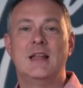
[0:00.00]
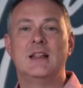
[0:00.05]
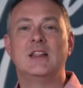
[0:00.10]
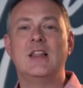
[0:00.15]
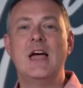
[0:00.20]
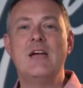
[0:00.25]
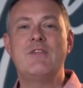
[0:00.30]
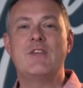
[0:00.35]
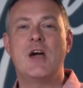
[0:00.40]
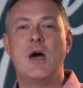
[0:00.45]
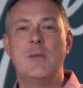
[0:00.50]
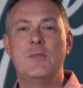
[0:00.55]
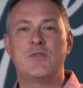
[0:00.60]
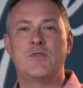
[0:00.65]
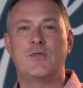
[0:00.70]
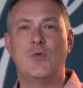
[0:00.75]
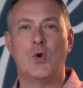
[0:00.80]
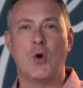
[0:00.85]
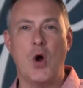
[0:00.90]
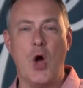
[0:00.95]
Life comes
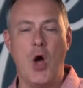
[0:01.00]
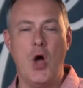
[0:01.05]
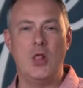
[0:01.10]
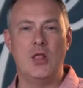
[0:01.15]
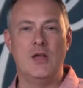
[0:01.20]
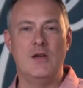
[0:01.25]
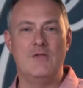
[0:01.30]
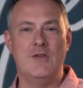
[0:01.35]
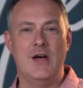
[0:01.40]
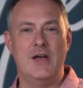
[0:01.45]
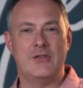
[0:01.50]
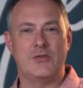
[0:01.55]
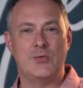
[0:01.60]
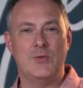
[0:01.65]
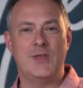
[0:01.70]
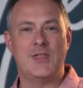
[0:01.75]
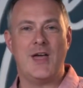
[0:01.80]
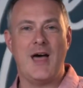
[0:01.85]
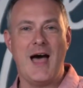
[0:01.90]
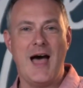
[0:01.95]
for all of us
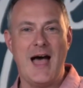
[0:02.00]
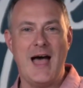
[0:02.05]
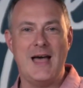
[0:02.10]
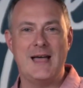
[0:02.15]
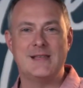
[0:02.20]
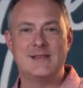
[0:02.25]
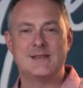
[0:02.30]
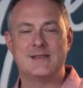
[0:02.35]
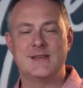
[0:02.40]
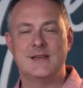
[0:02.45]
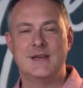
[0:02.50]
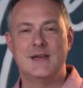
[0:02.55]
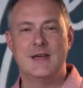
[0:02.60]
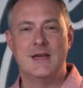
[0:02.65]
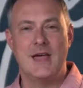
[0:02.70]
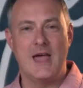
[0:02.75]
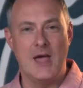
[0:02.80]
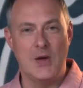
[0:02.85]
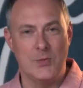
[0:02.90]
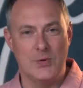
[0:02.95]
with highs
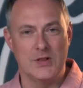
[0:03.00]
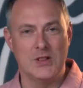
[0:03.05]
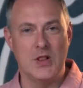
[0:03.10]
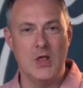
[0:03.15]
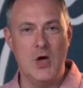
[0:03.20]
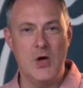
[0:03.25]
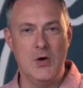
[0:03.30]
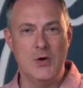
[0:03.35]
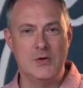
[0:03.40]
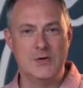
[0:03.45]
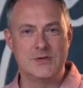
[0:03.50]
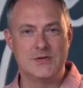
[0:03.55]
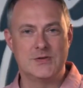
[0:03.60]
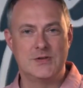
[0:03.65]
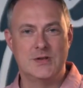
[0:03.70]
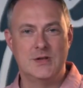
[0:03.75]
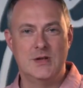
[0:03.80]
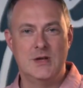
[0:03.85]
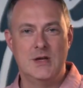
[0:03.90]
and with lows.